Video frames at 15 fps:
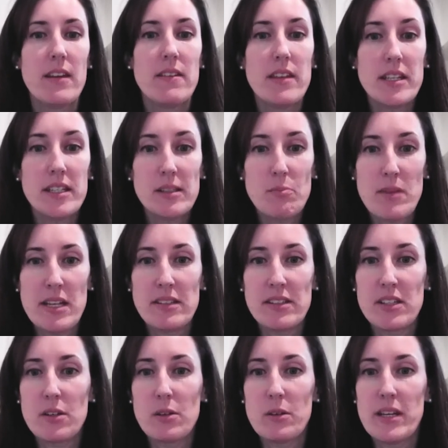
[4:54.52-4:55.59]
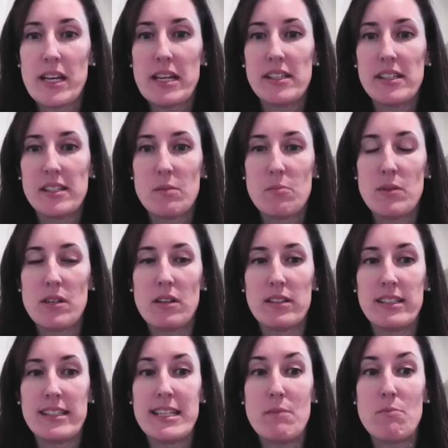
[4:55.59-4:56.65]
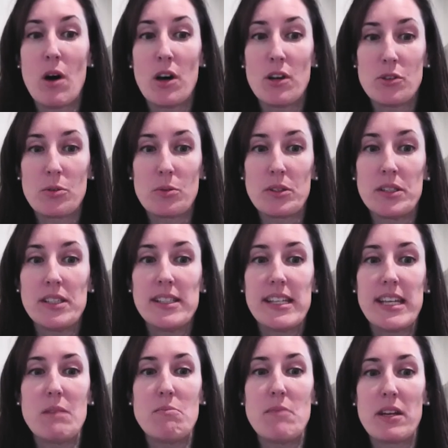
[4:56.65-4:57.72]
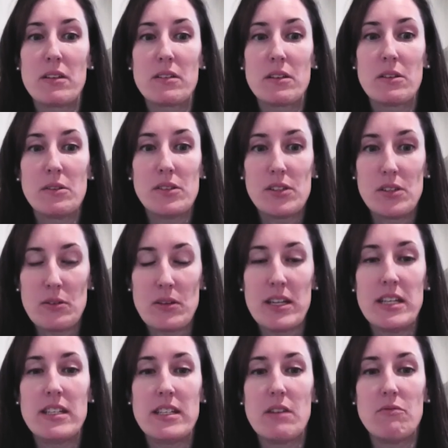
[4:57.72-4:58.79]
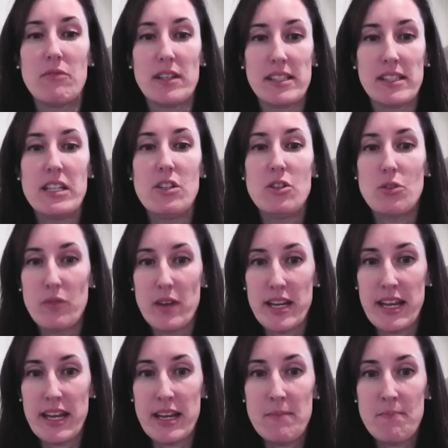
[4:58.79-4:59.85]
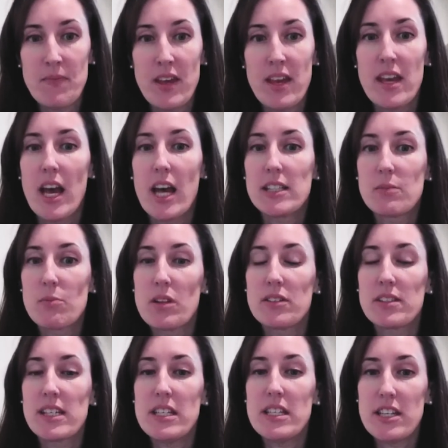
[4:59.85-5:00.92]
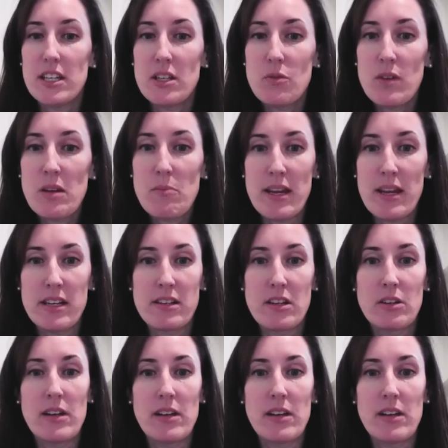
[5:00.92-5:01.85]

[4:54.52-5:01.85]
This means including disability modules in medical student and resident training, as well as continuing medical